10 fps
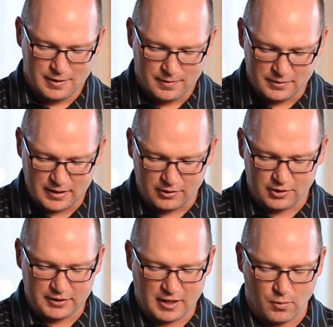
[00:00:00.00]
The other
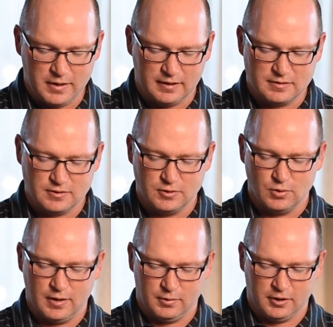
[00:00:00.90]
thing that we can do
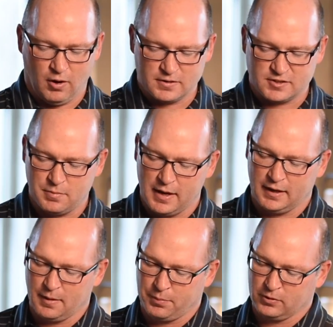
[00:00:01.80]
in regards to
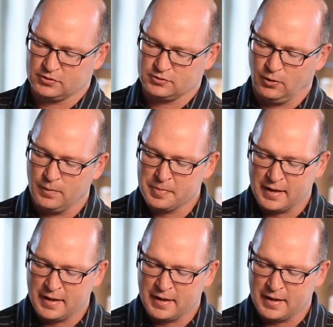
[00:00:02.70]
making it personal